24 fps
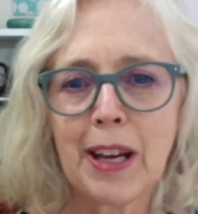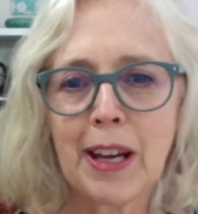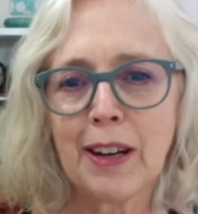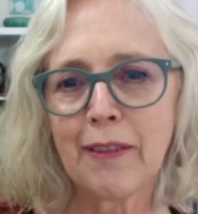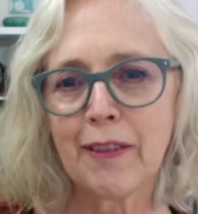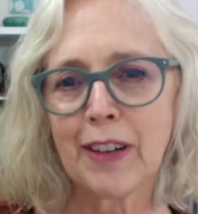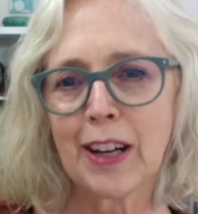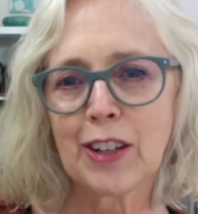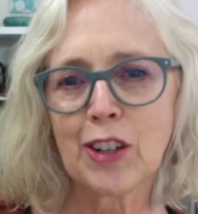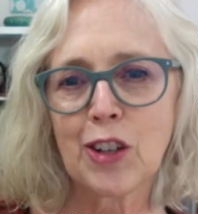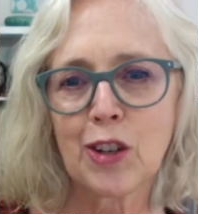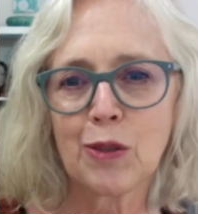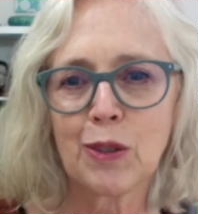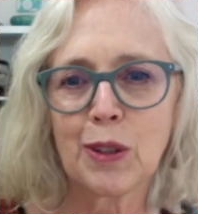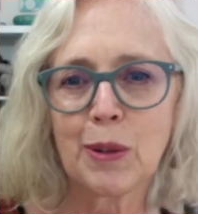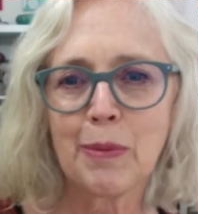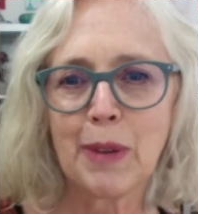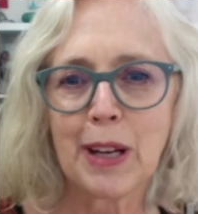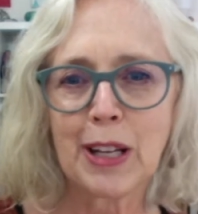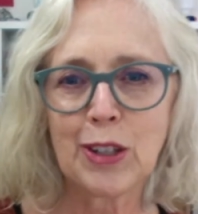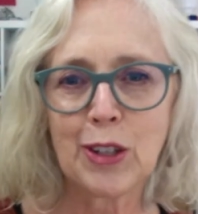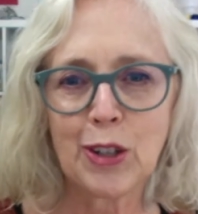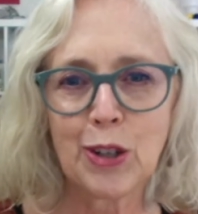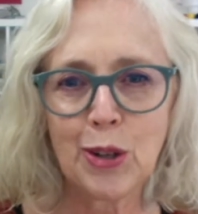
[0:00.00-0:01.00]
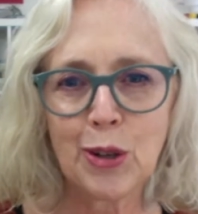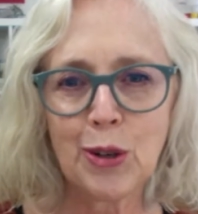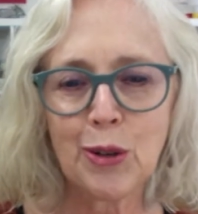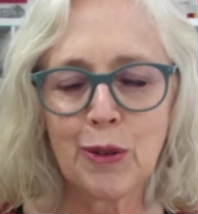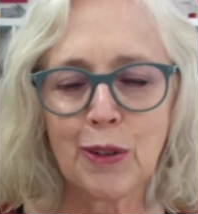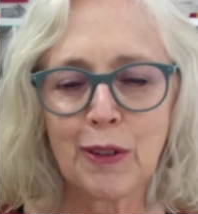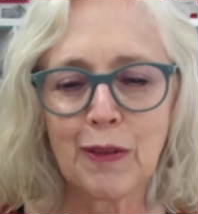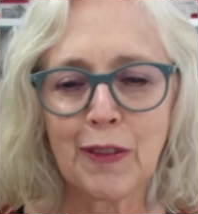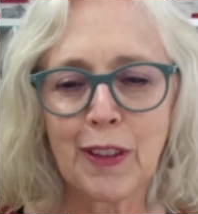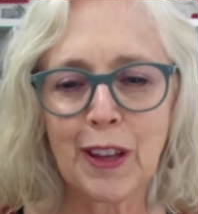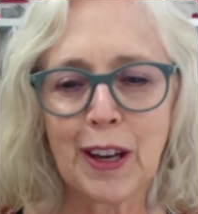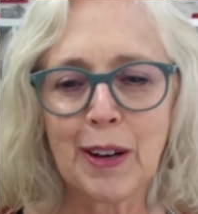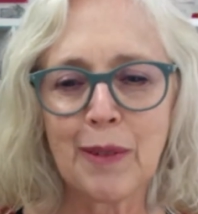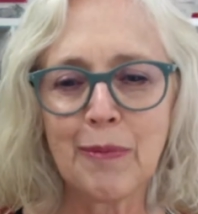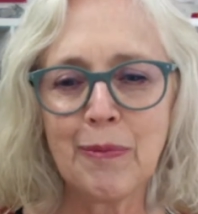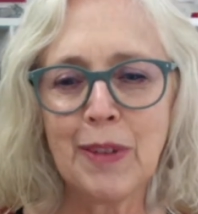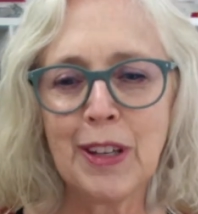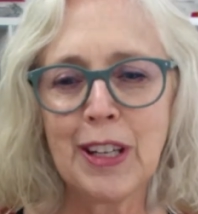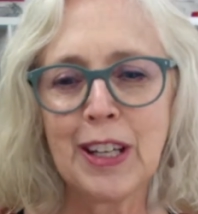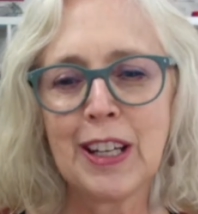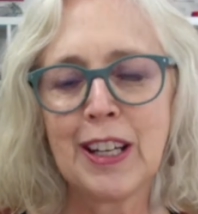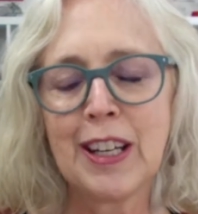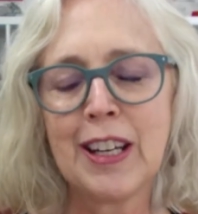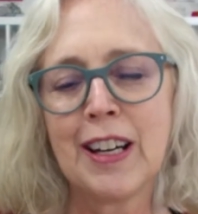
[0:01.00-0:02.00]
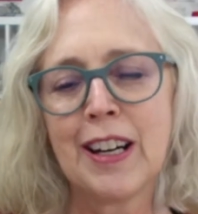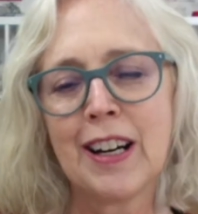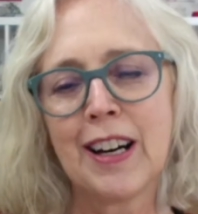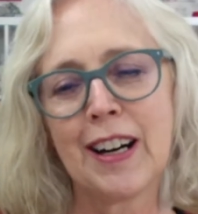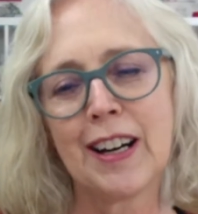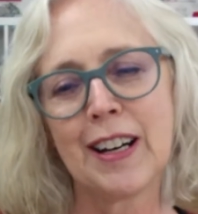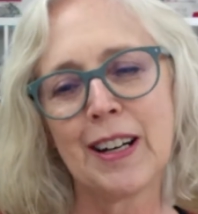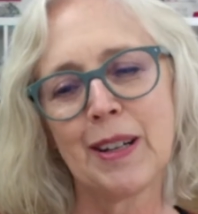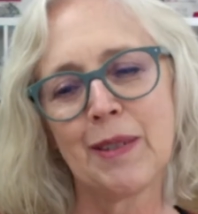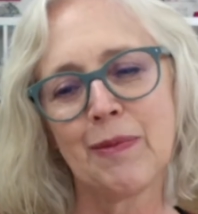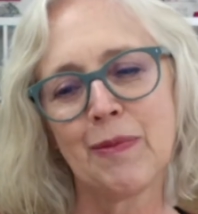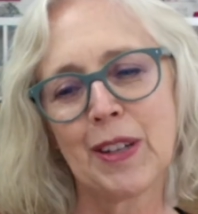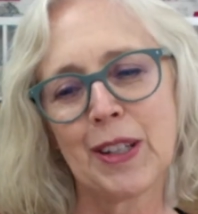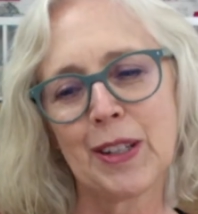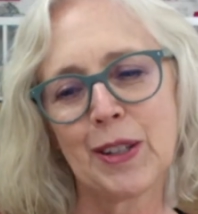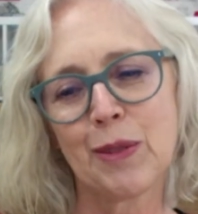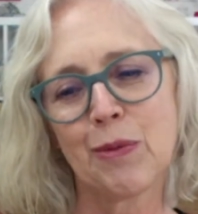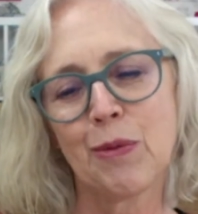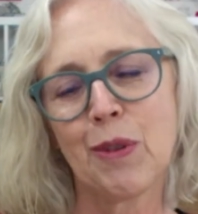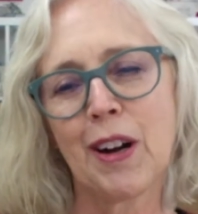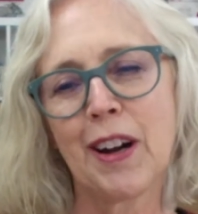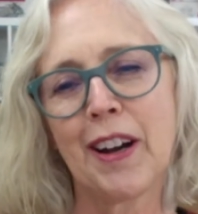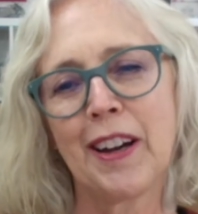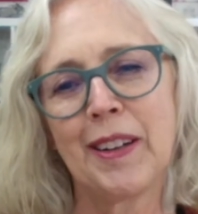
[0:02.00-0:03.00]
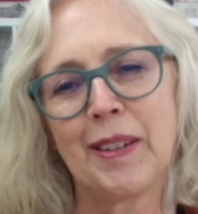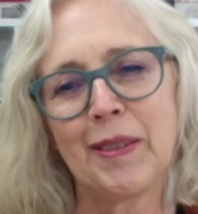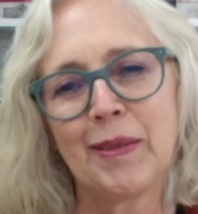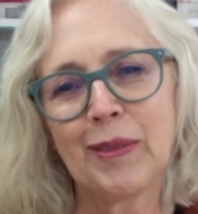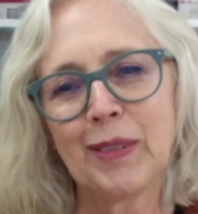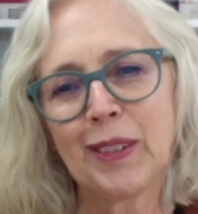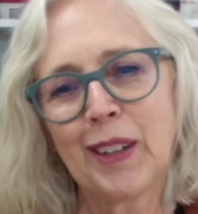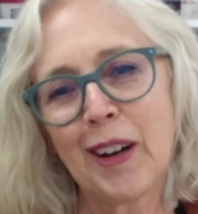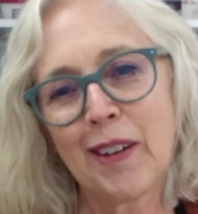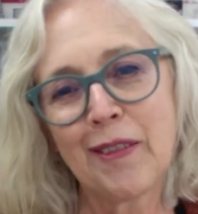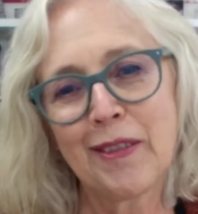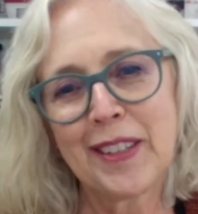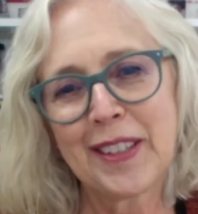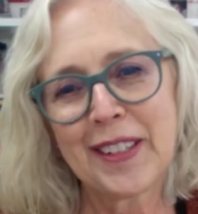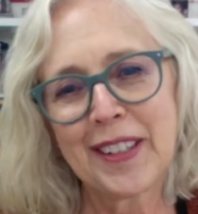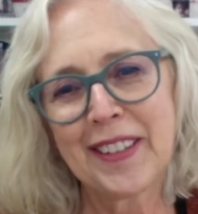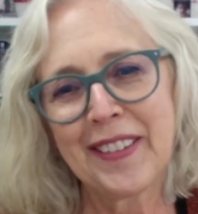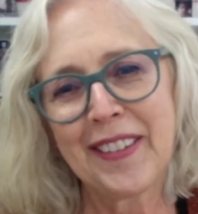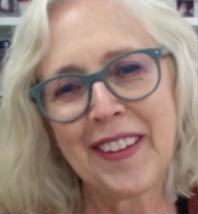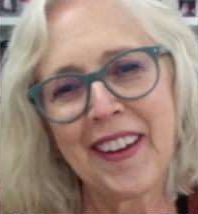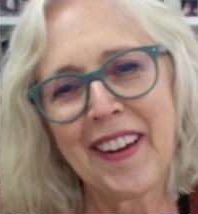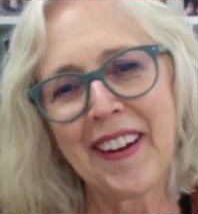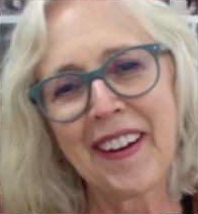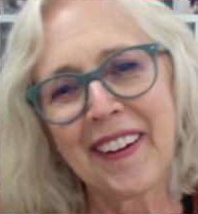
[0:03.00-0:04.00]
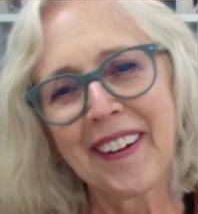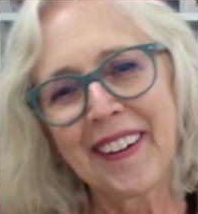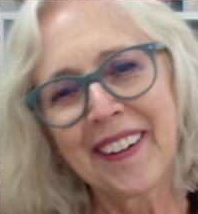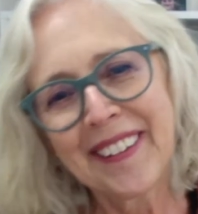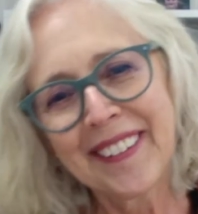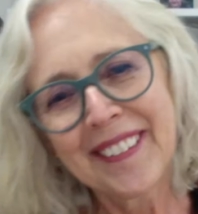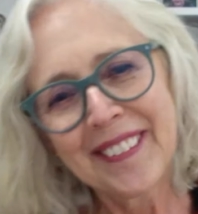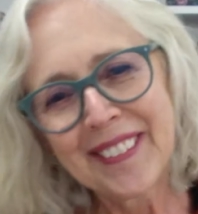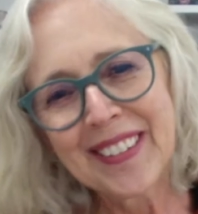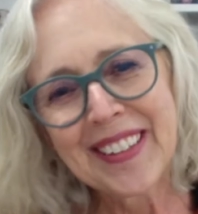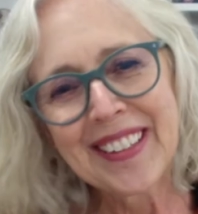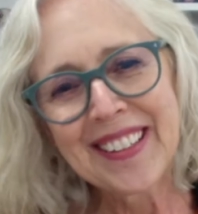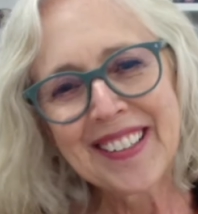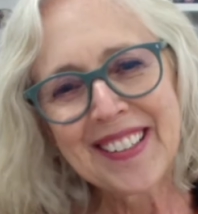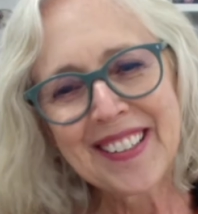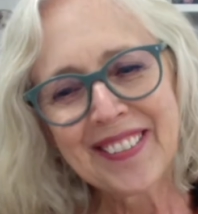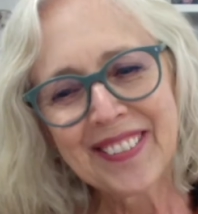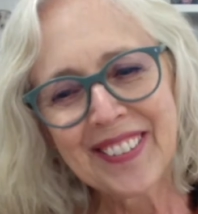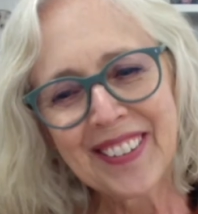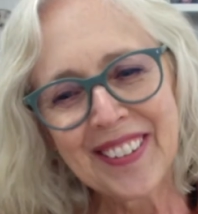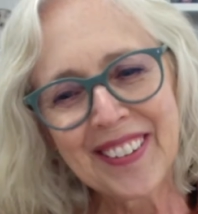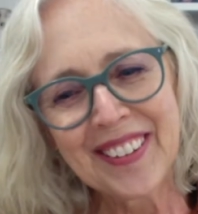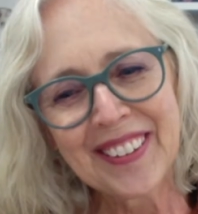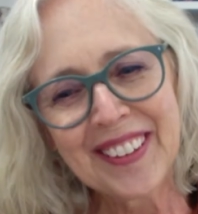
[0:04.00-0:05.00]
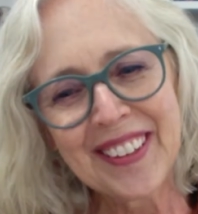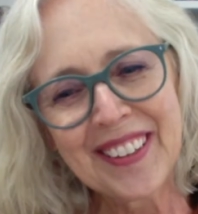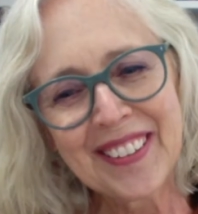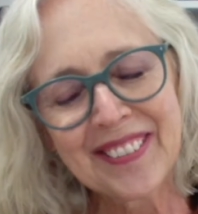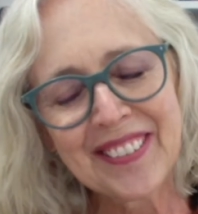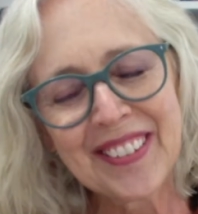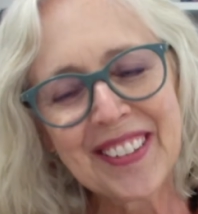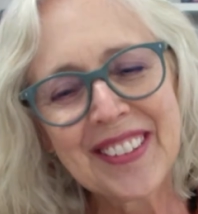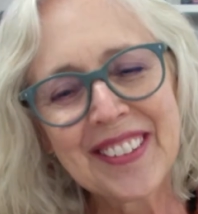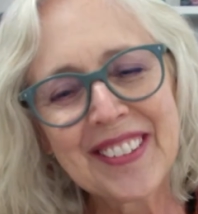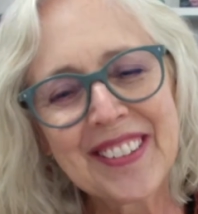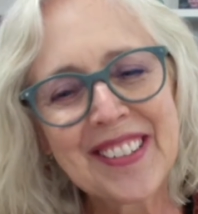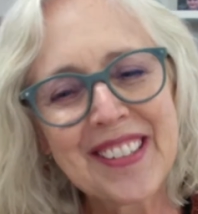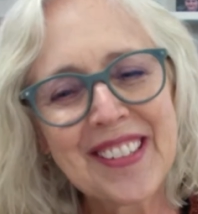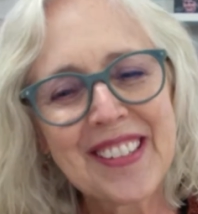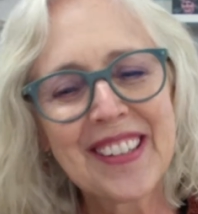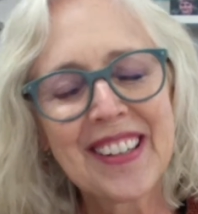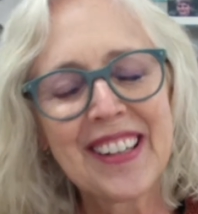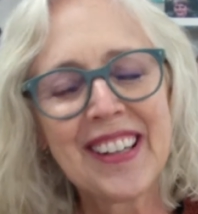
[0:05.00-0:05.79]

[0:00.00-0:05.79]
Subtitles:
I've actually made two of them. That's why love is in the air, because of all the love notes.